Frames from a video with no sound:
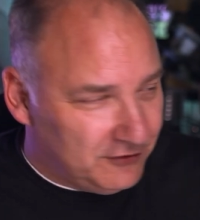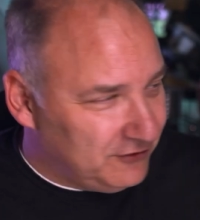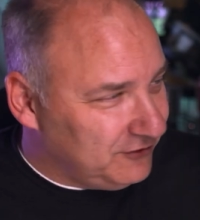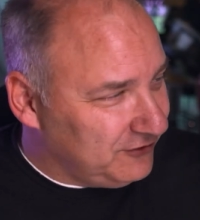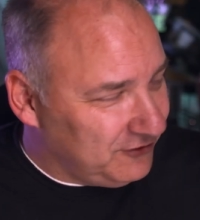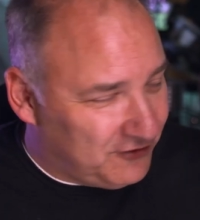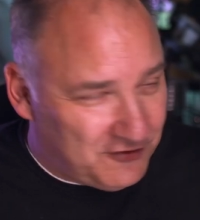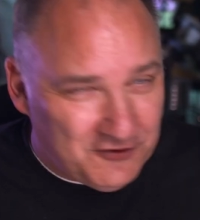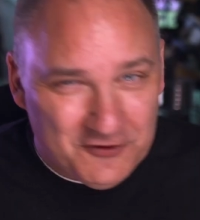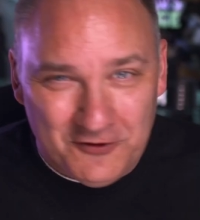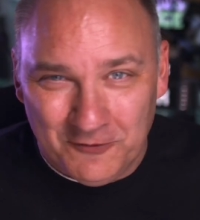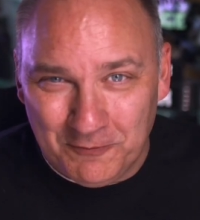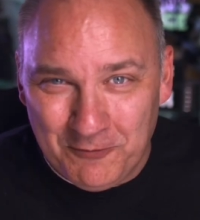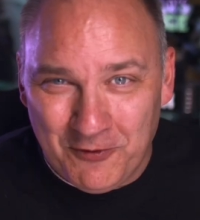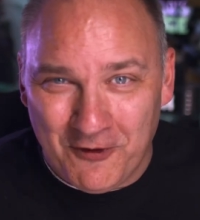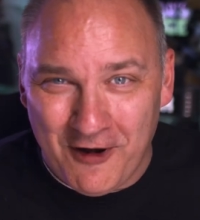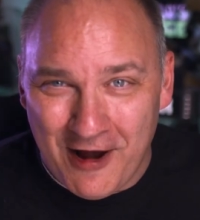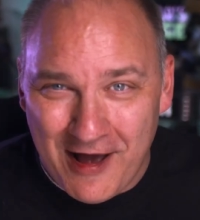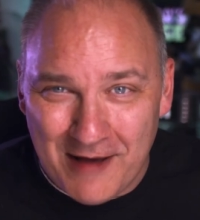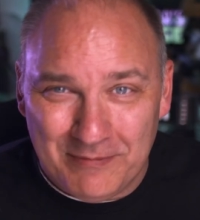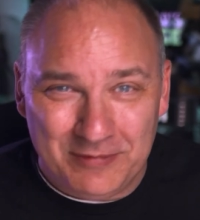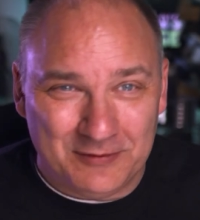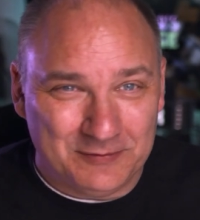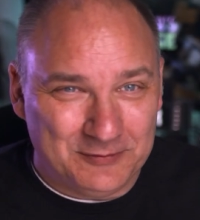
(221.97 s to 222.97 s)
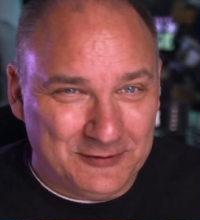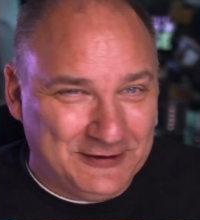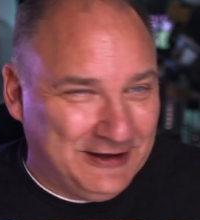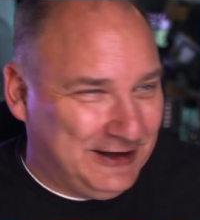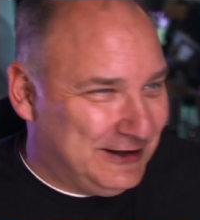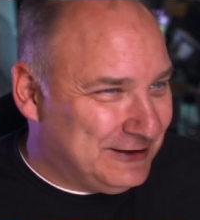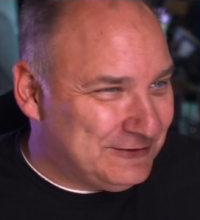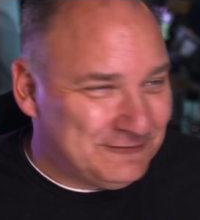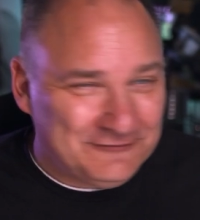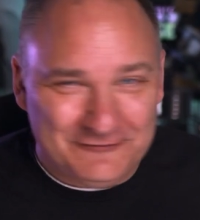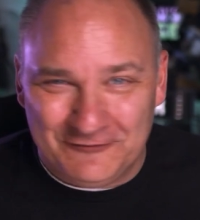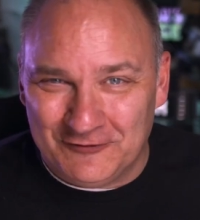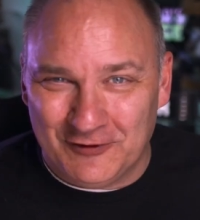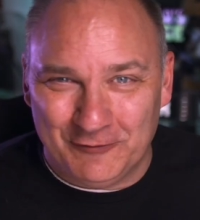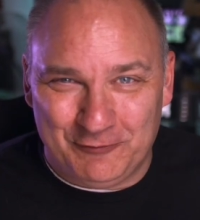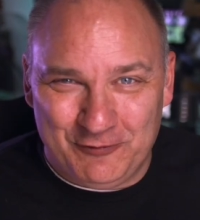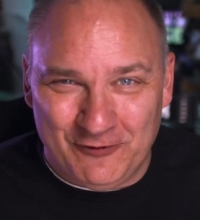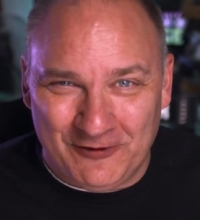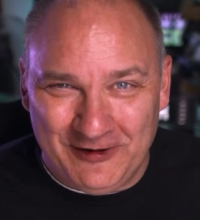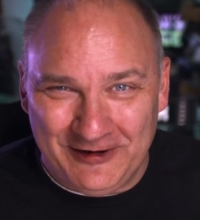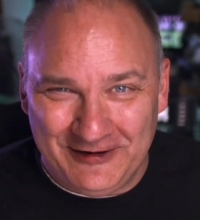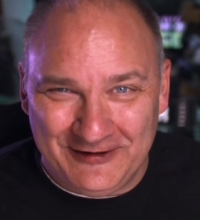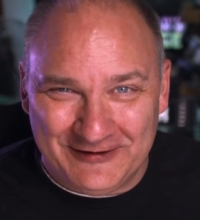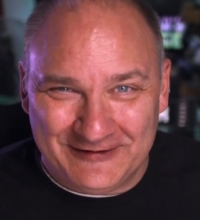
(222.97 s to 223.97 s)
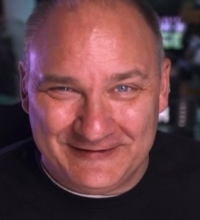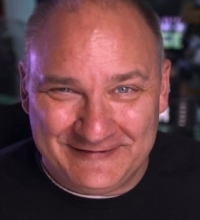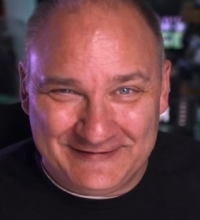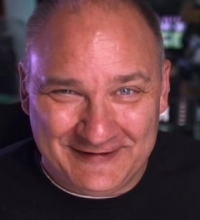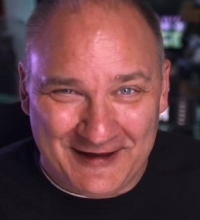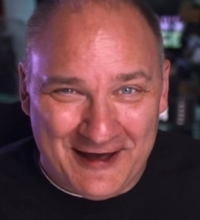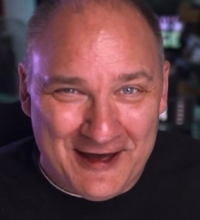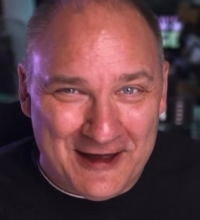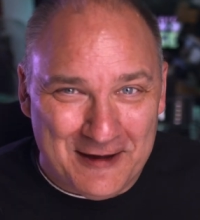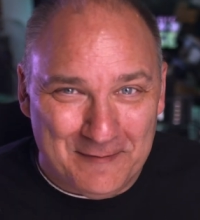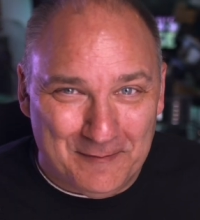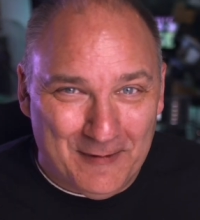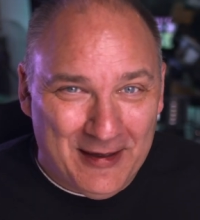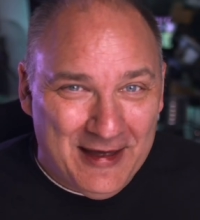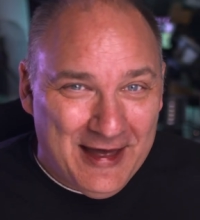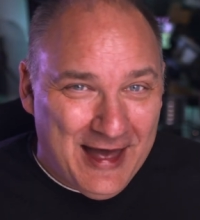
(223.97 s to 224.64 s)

you're probably in for a pretty good time.